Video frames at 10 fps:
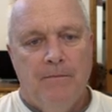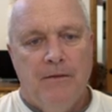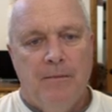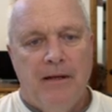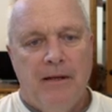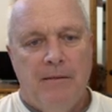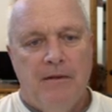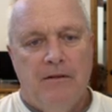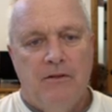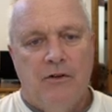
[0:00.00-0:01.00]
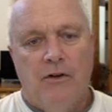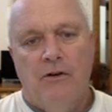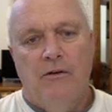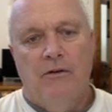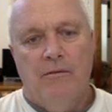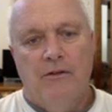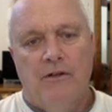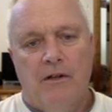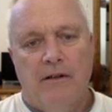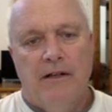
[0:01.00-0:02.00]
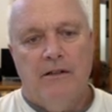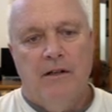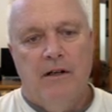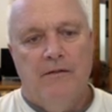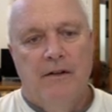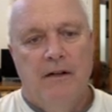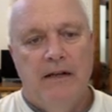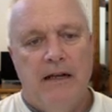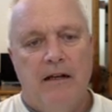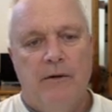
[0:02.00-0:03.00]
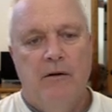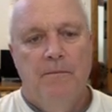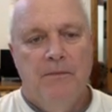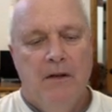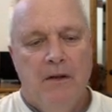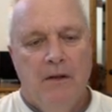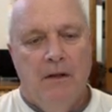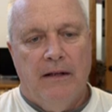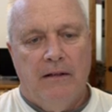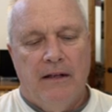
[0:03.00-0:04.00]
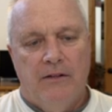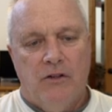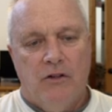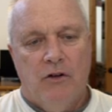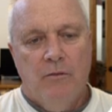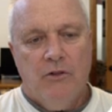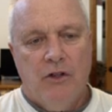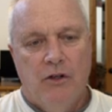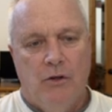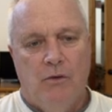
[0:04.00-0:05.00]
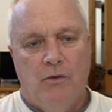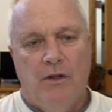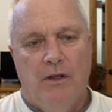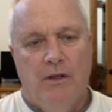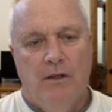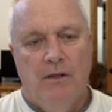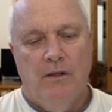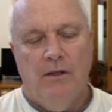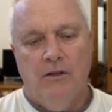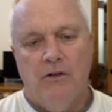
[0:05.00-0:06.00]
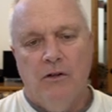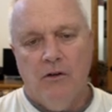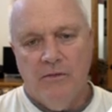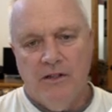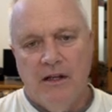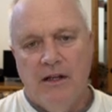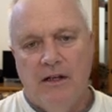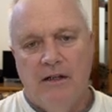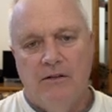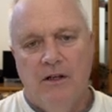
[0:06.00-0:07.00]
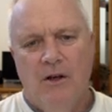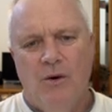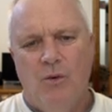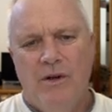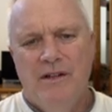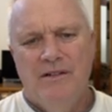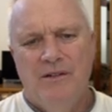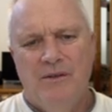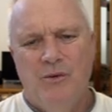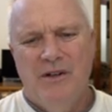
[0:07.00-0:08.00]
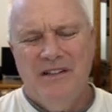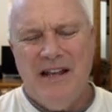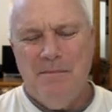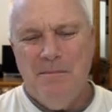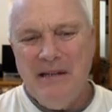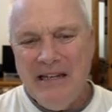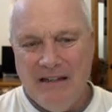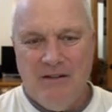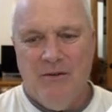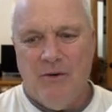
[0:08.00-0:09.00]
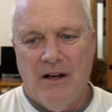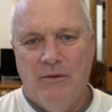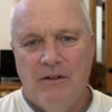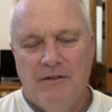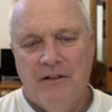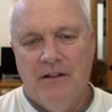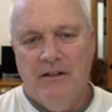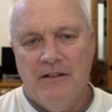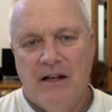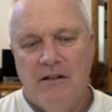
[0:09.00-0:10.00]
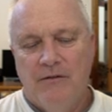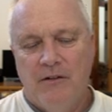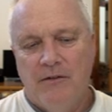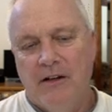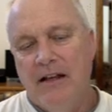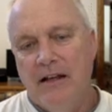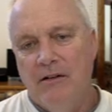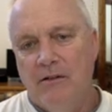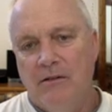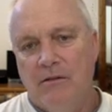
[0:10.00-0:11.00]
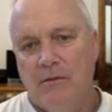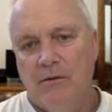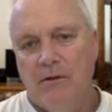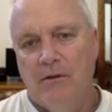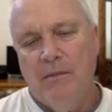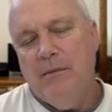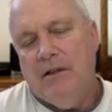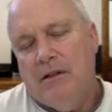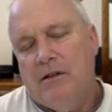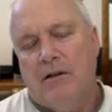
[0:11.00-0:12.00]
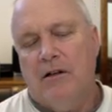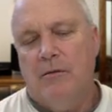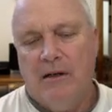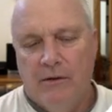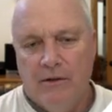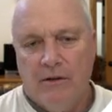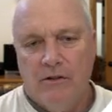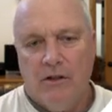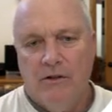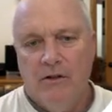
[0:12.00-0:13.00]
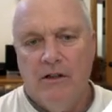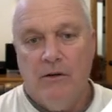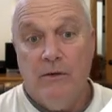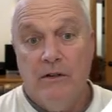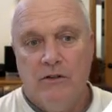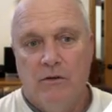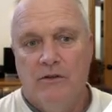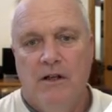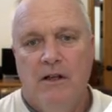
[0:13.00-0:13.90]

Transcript: payment terms and all that stuff. Yeah, here we go. Like the terms code and the terms days. What does that mean, right? When you're filling these out, and if you forget, and maybe you didn't talk about it with your consultant, you need a resource.